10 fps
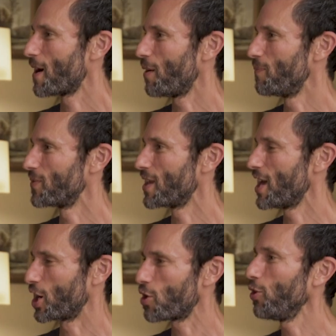um,
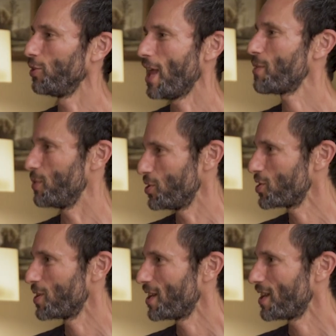an occult
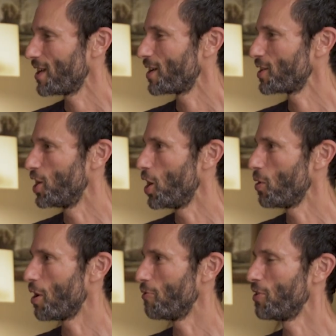language, you
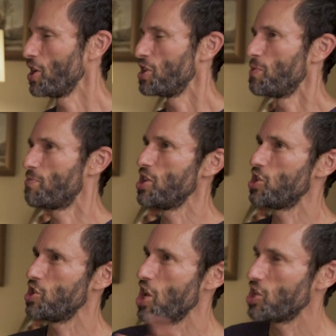know, of
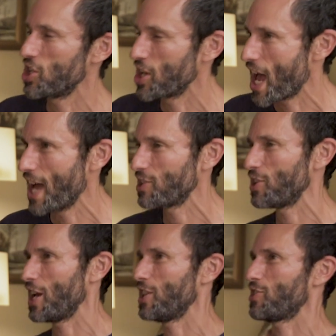depreciating
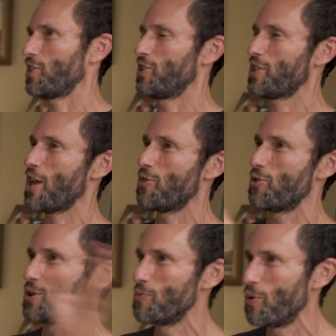assets and ten
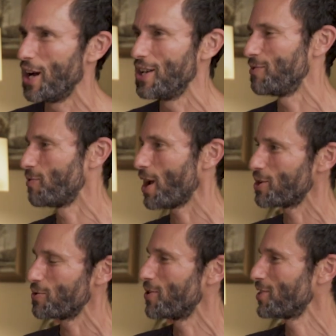thirty-one and right
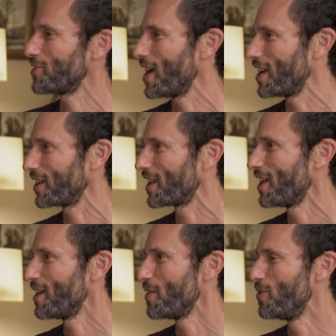do this and that. Like
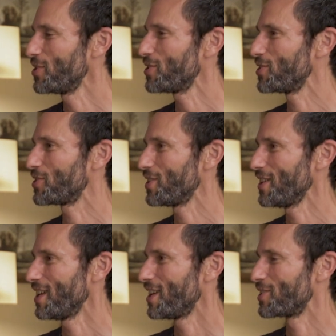yeah. this
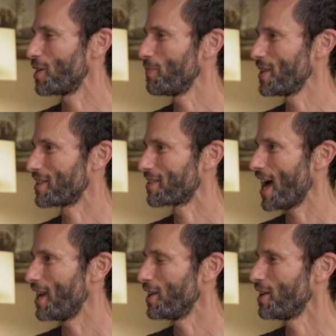is something
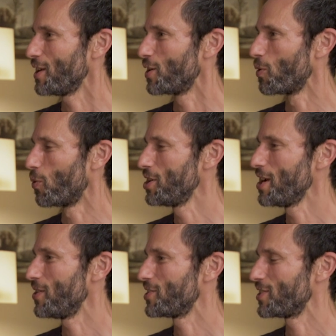that
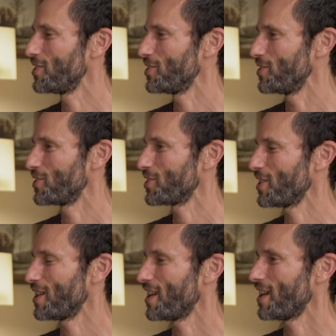ordinary
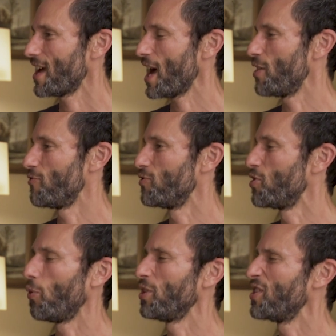citizens
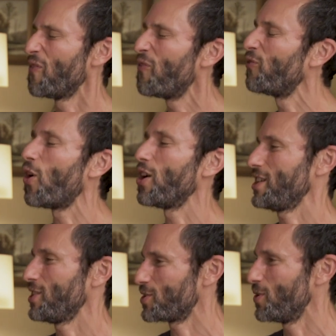have only the
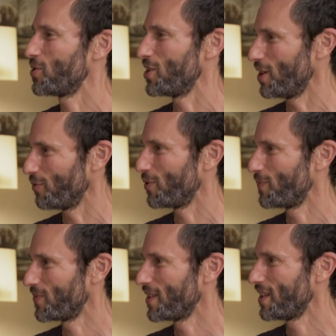foggiest notion of.
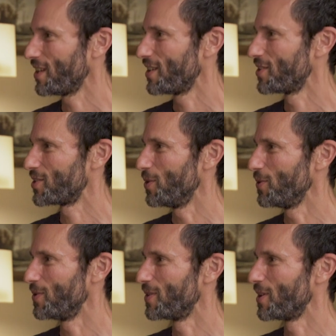
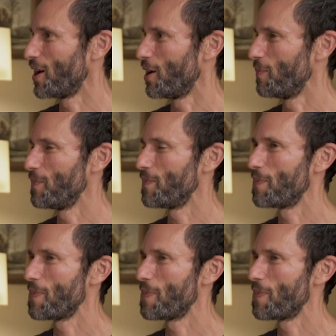So um,